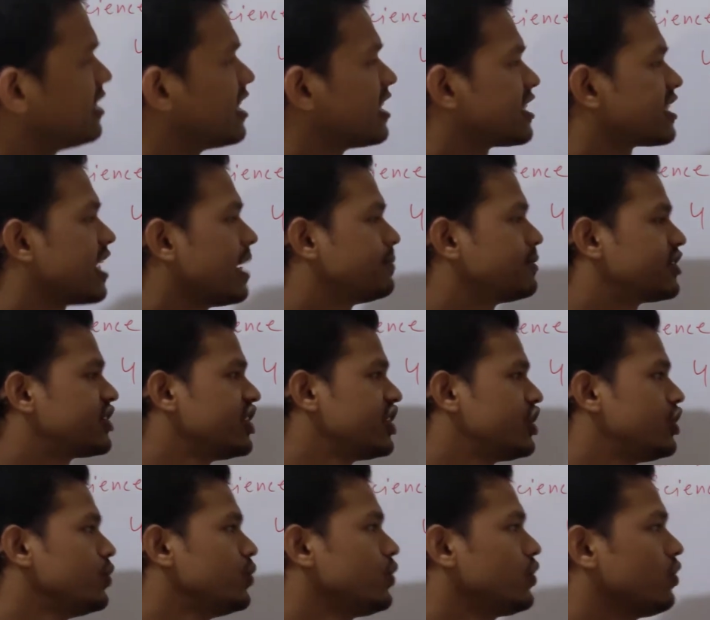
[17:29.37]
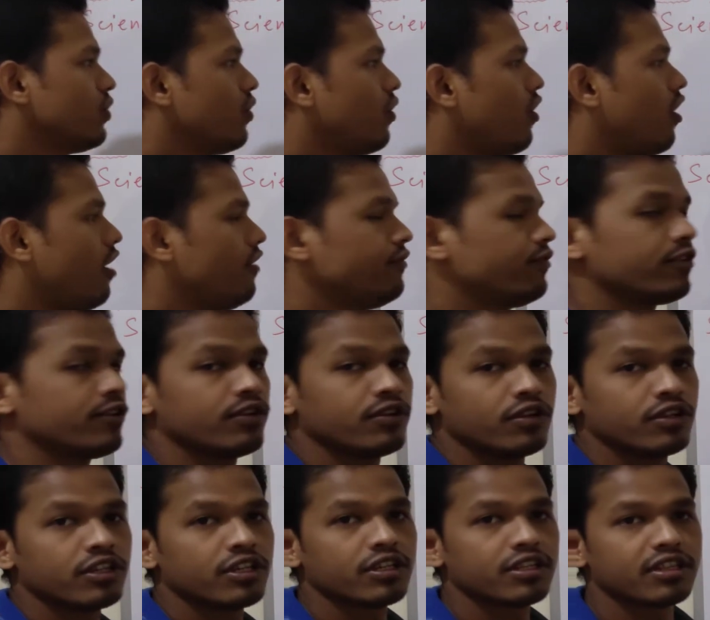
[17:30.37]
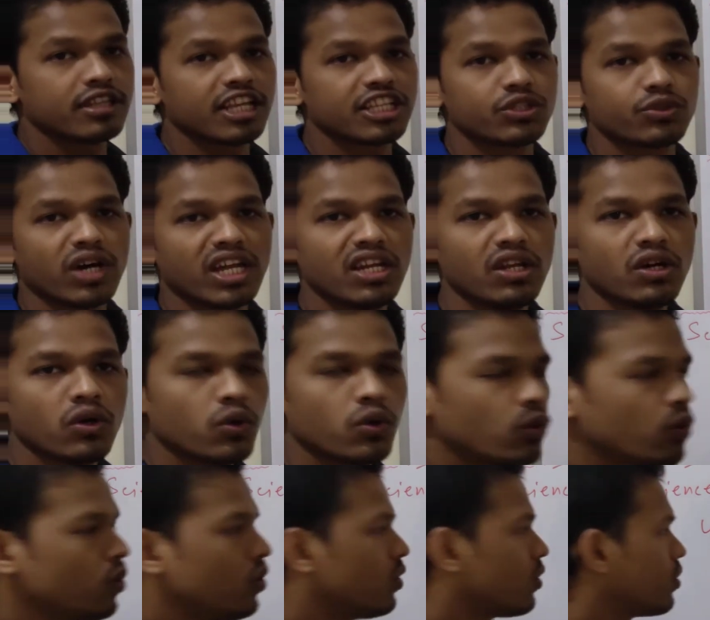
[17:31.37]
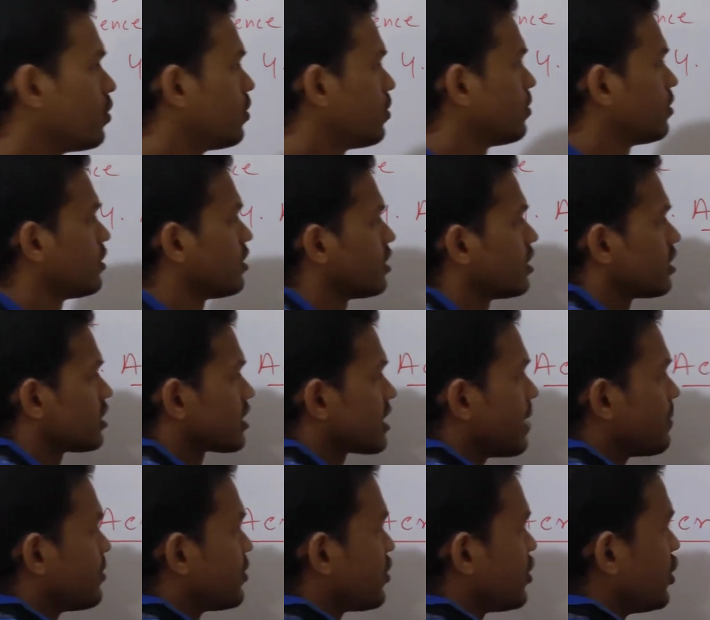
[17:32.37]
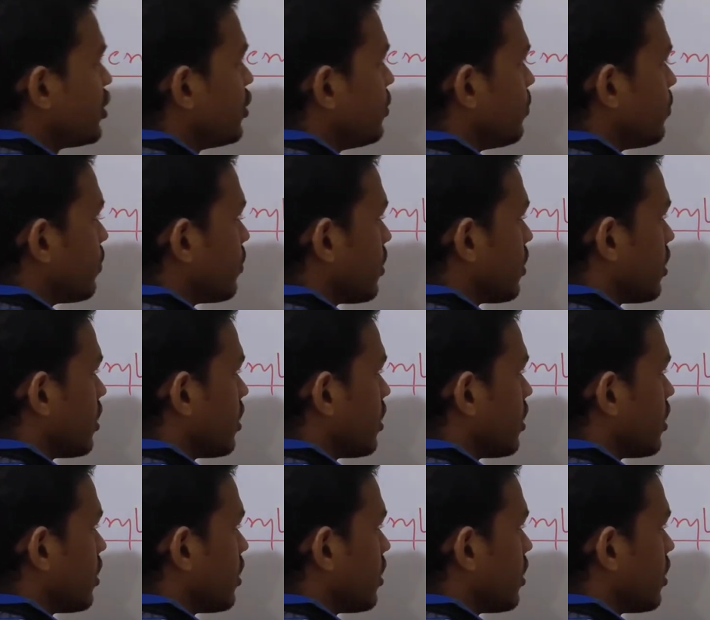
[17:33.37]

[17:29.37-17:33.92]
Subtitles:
is a substitute of natural wool. Substitute